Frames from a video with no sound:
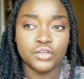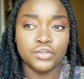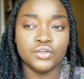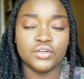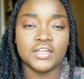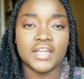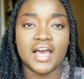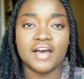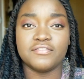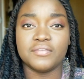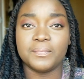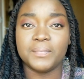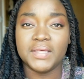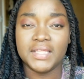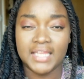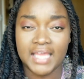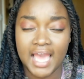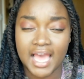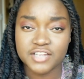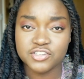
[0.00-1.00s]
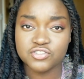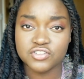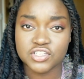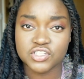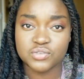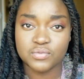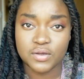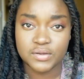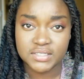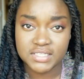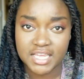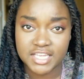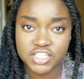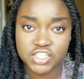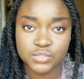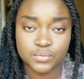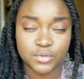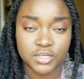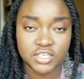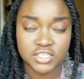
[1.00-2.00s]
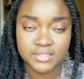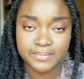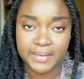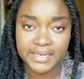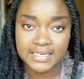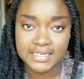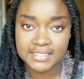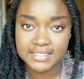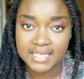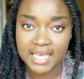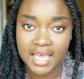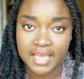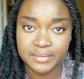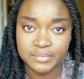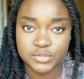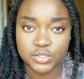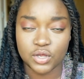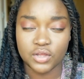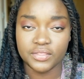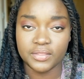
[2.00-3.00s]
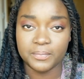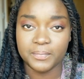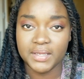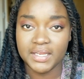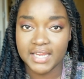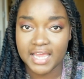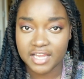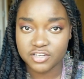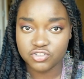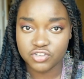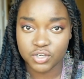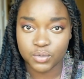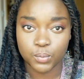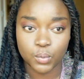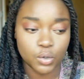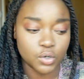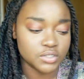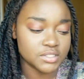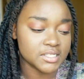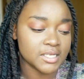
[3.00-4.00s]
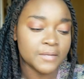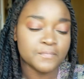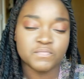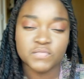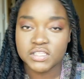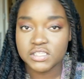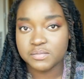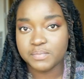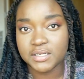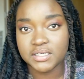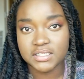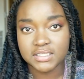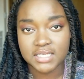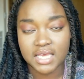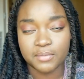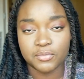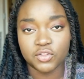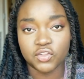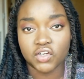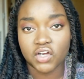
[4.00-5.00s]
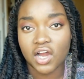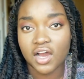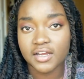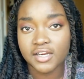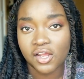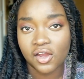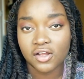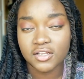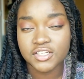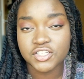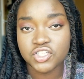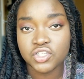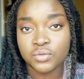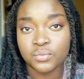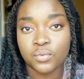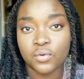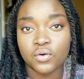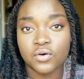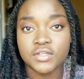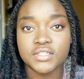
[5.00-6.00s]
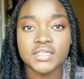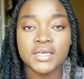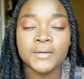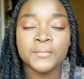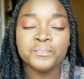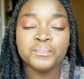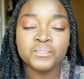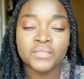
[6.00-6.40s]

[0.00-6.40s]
you could have a pediatrics rotation where you're spending times on the pediatric wards, spending time on the cardiology ward.